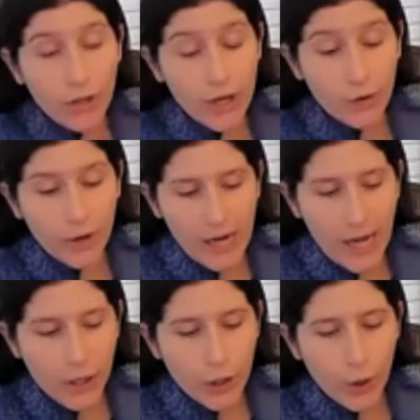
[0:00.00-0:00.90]
agree.
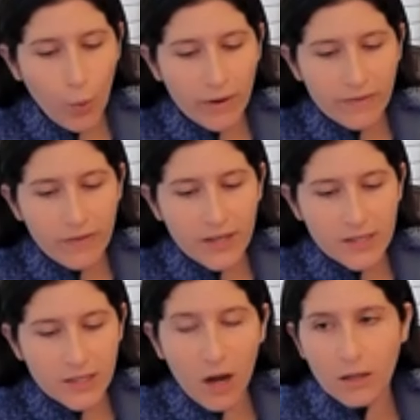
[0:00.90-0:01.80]
And, one of the things I
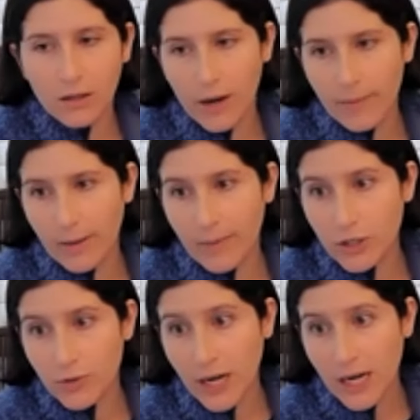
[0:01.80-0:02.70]
talk a lot about in my
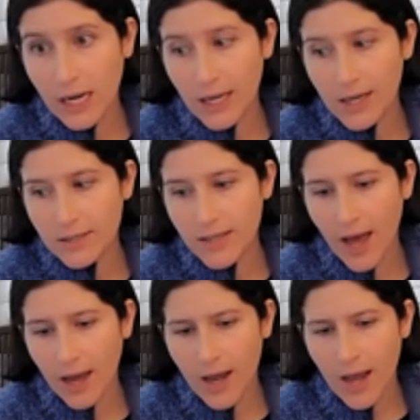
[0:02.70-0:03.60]
training is
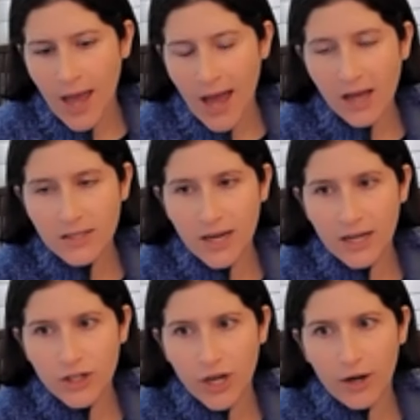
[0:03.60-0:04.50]
that as an
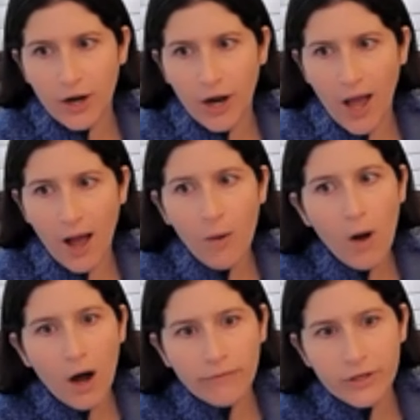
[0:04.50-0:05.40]
educator, how
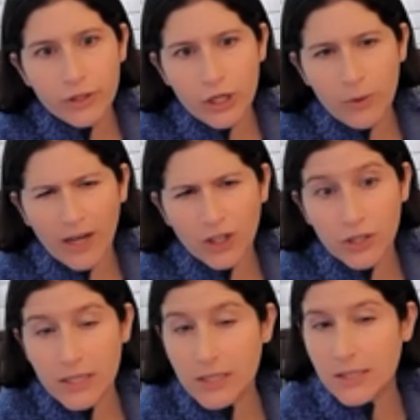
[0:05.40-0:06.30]
often do you
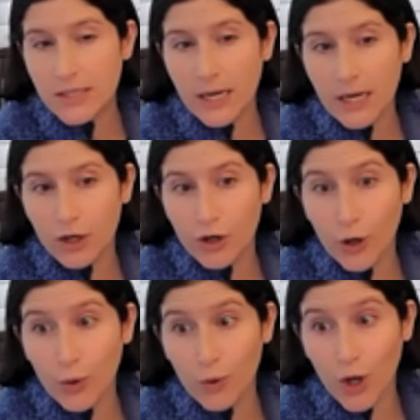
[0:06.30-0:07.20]
actually sit in your
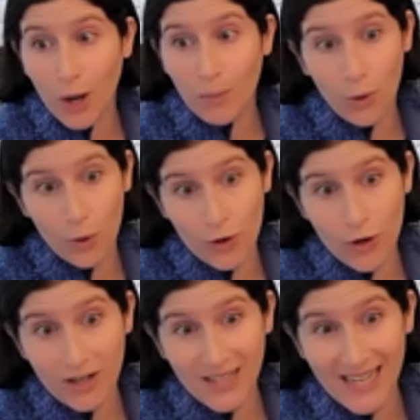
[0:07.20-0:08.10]
own calm corner in
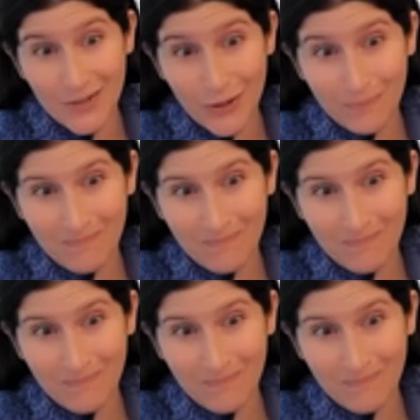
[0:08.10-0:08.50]
a classroom?